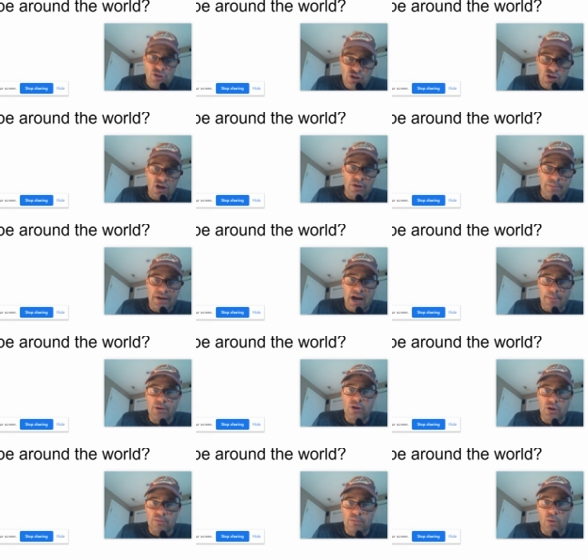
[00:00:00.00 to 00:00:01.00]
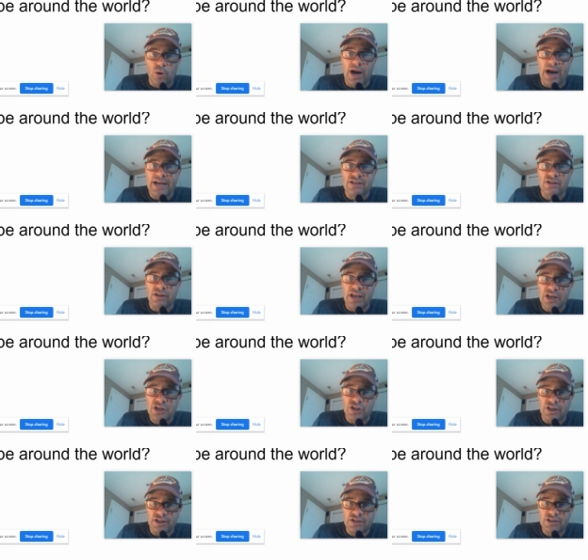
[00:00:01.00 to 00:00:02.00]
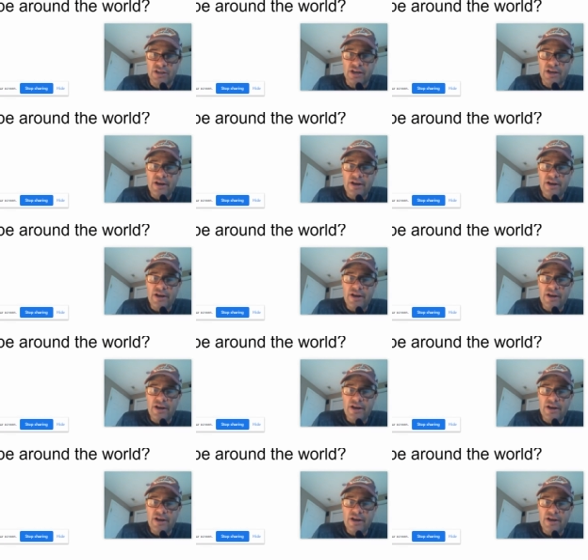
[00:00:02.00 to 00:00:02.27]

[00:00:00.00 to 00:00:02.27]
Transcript: starting to become a little more isolationist.